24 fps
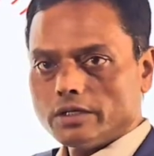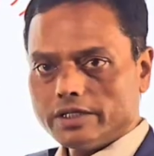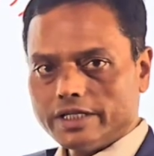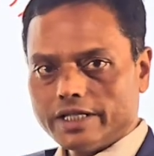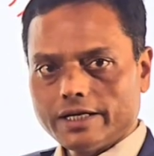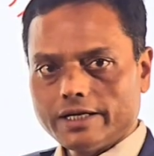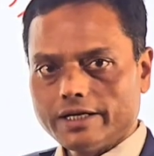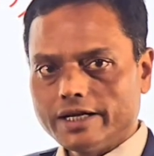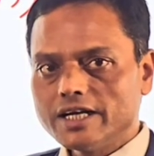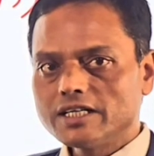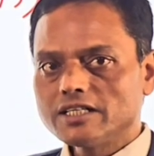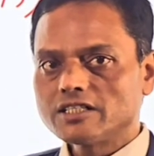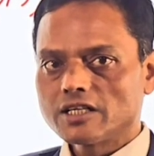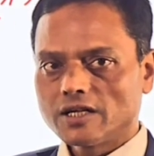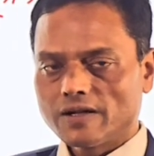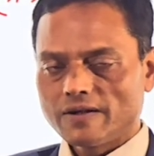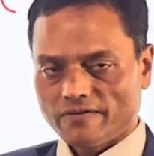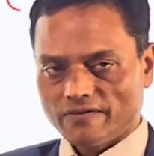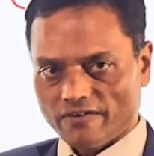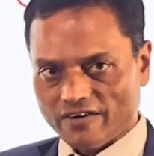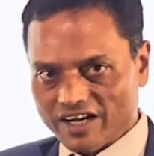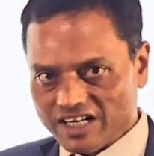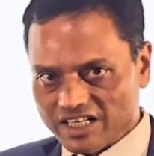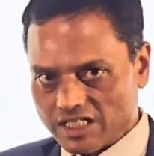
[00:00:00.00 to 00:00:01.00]
Then it's a
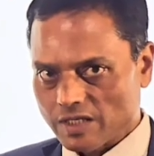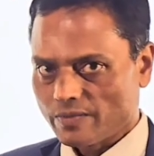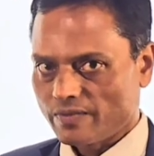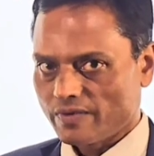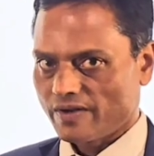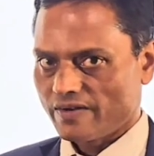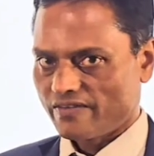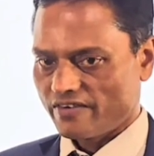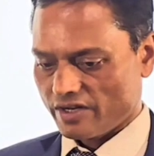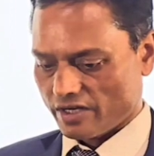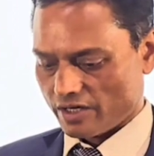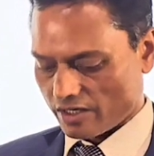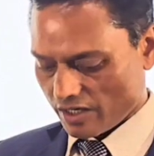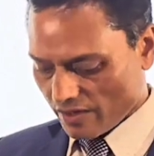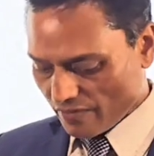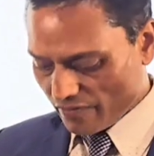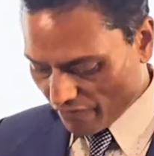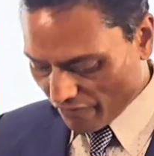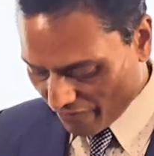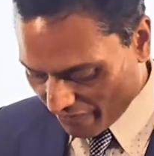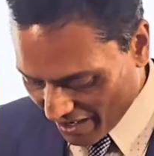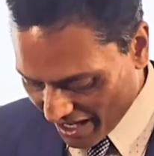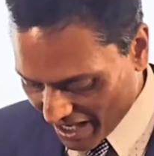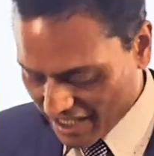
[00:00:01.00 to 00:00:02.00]
reflexive
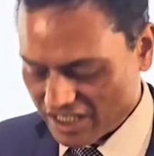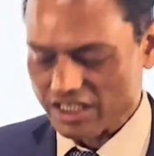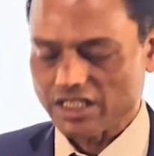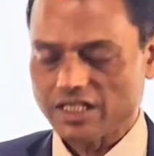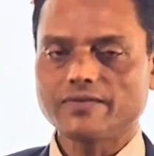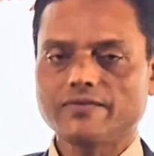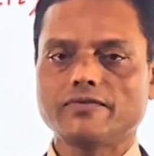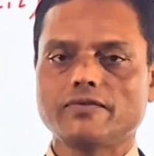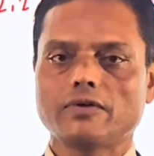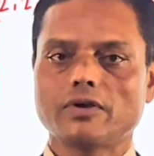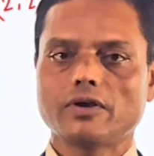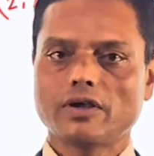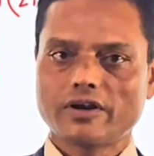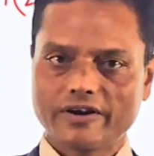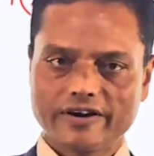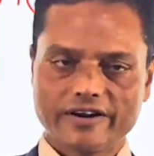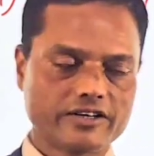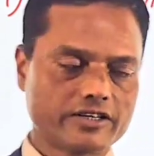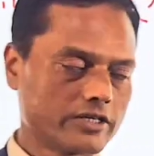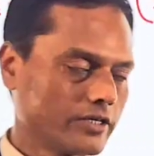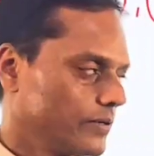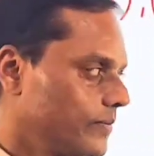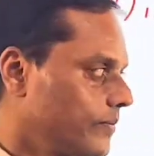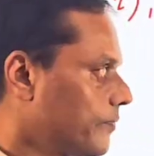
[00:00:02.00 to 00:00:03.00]

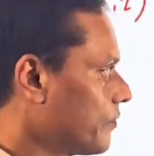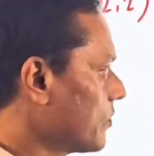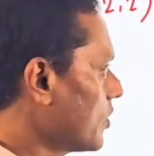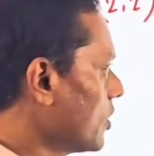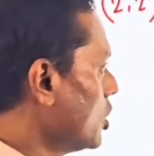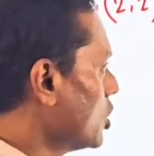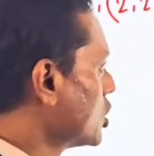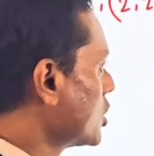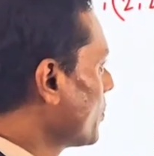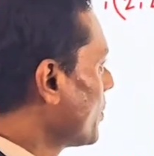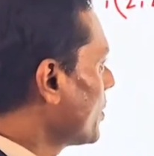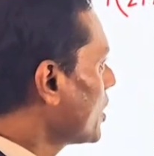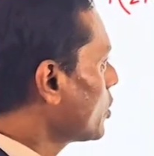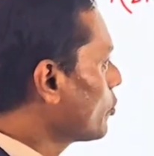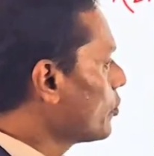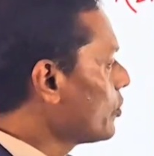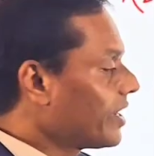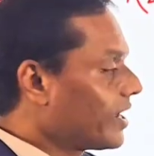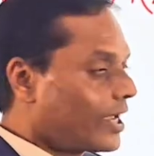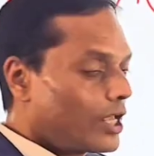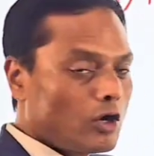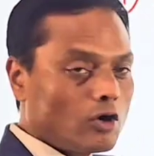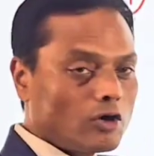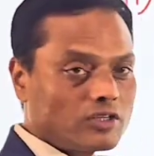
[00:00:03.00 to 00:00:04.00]
relation. So but we
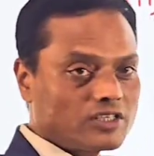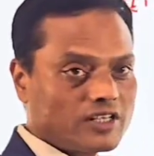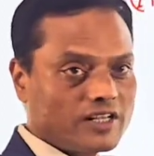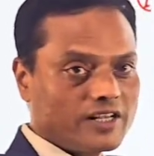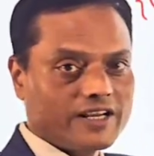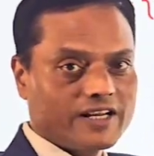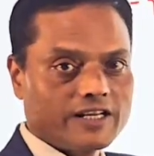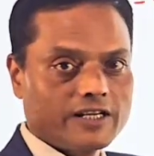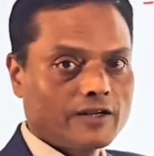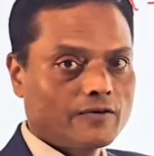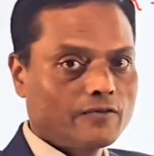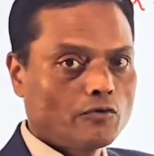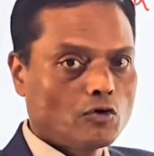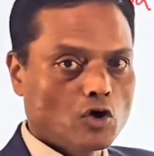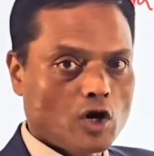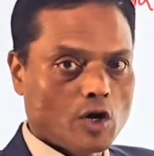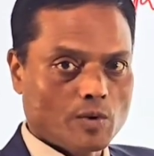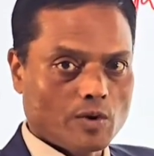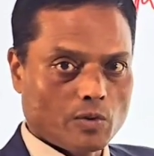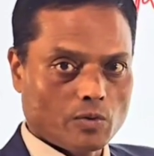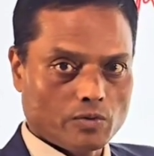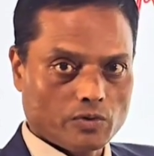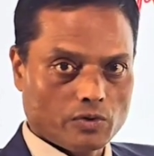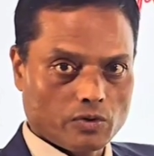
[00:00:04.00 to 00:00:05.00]
cannot select here 4,
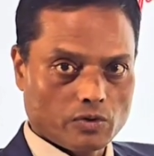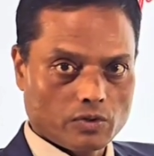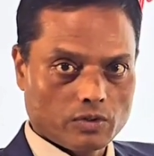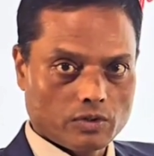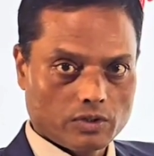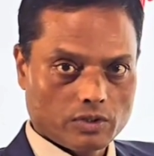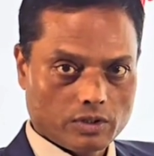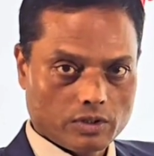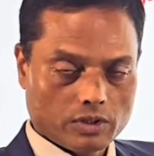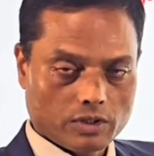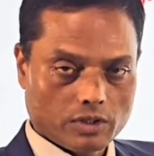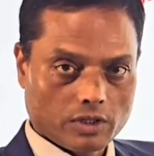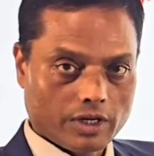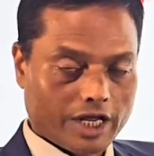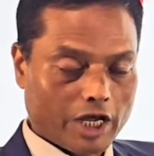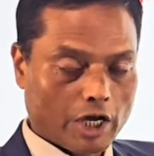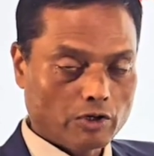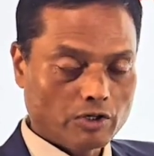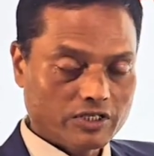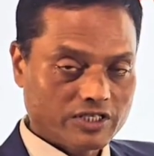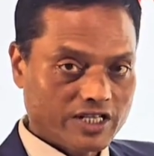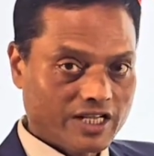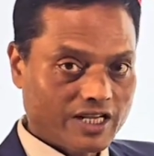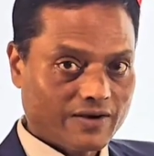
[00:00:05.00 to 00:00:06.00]
4. Can
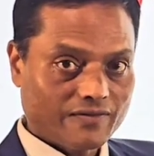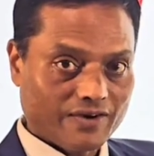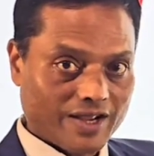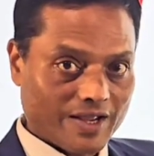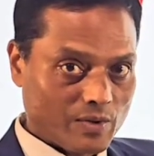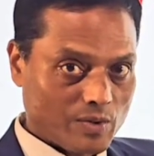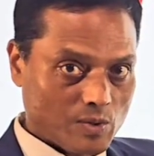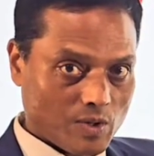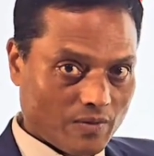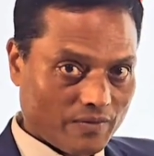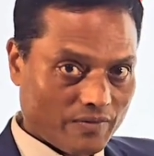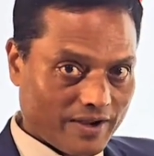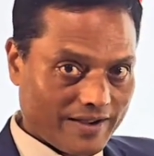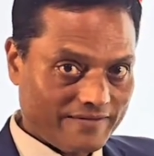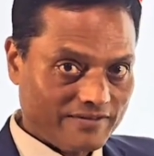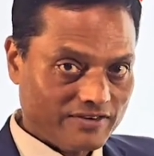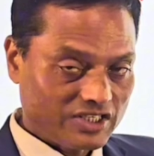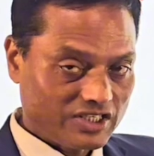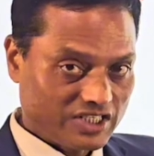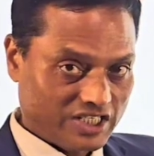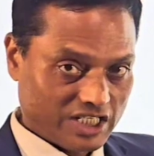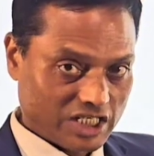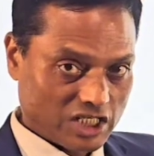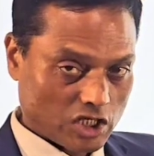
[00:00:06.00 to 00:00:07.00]
we select 5,
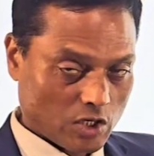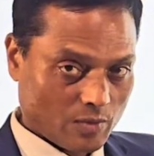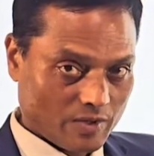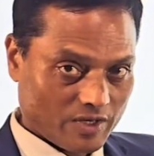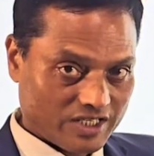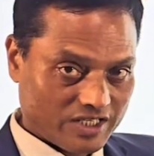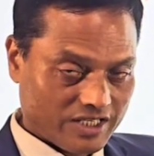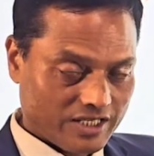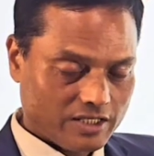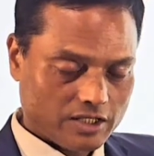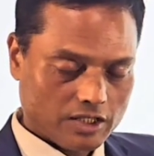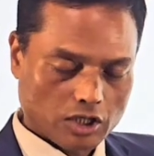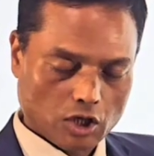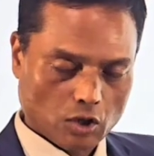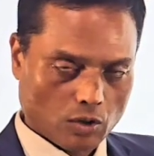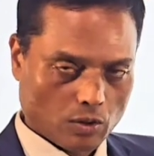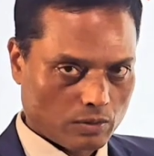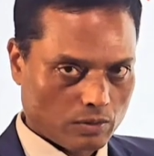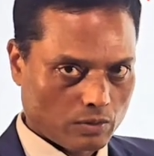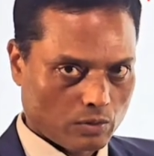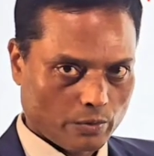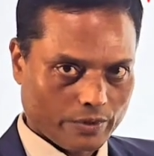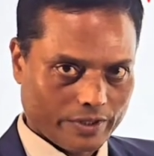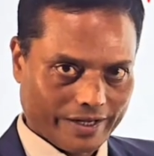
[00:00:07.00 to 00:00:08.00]
5, 6, 6?
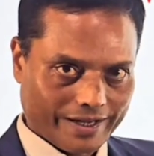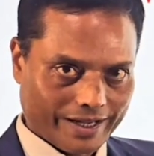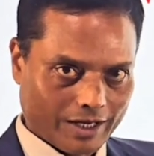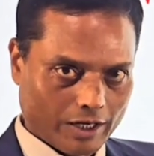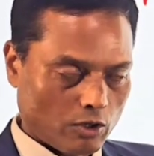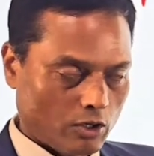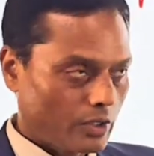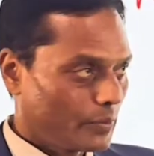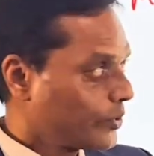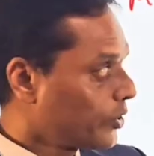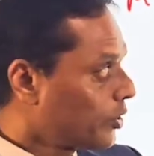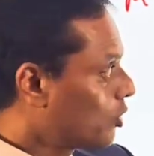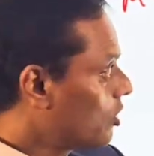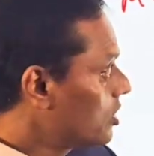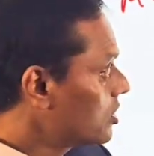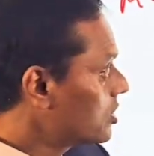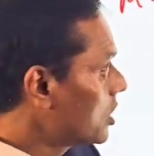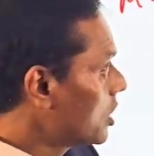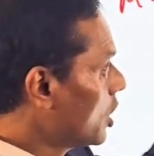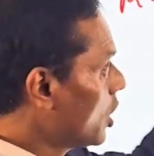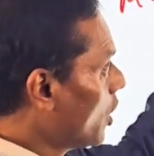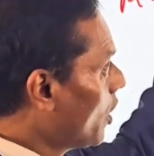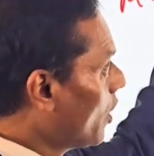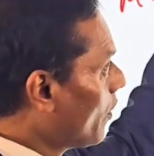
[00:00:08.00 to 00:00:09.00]
No, we cannot, because
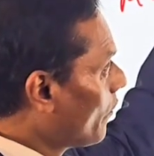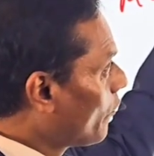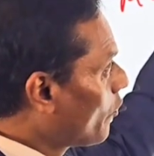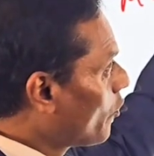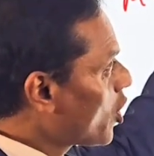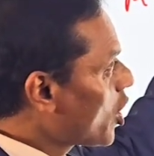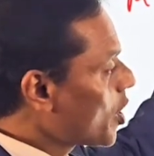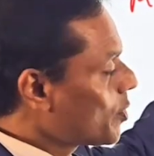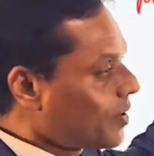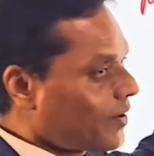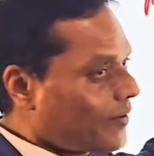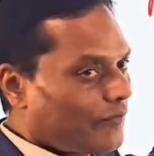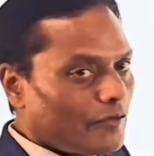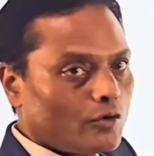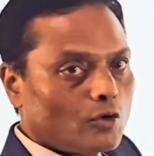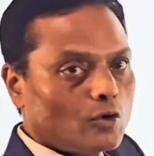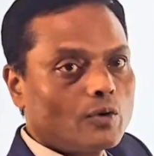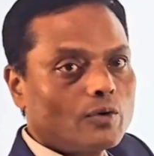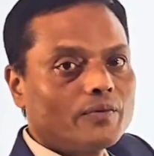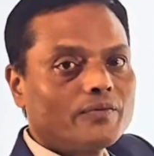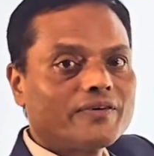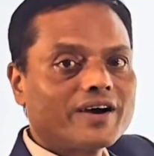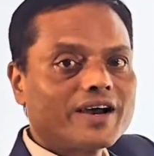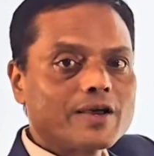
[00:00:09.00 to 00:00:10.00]
4,
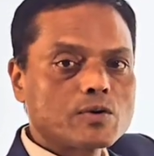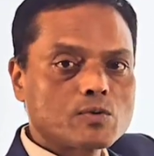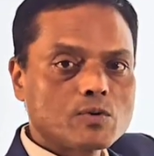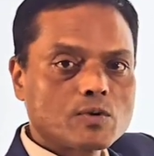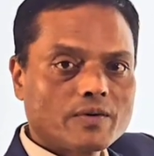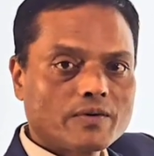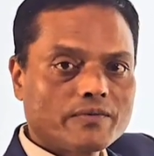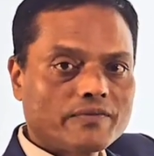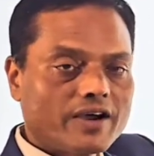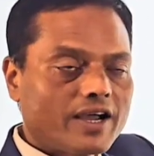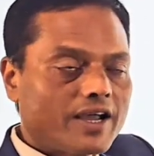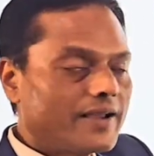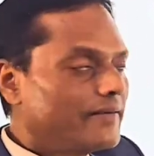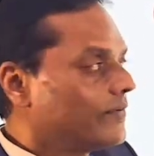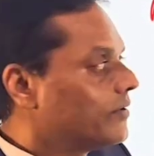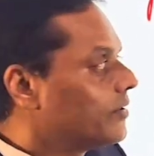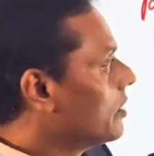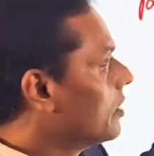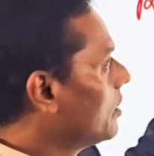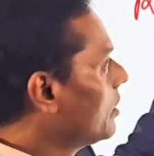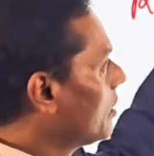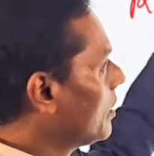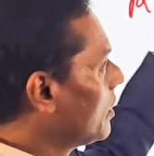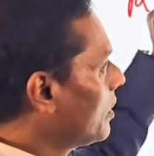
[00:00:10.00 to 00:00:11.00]
4, 5, 5,
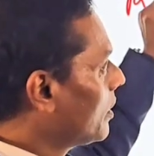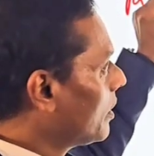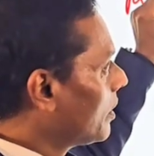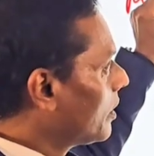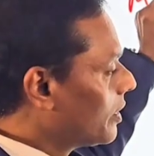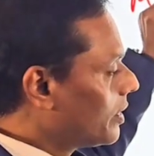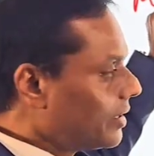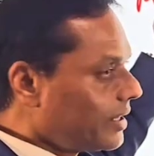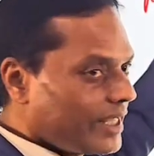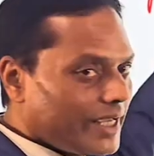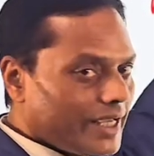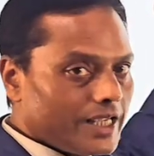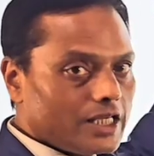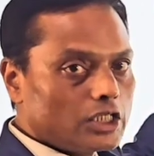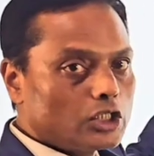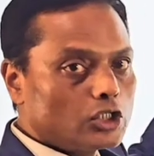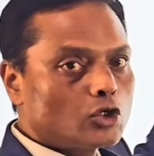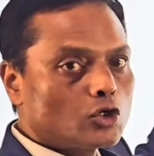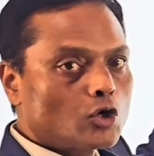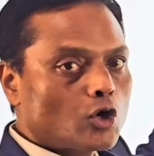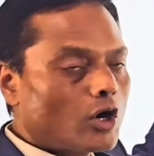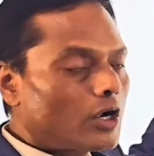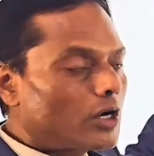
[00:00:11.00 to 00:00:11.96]
they do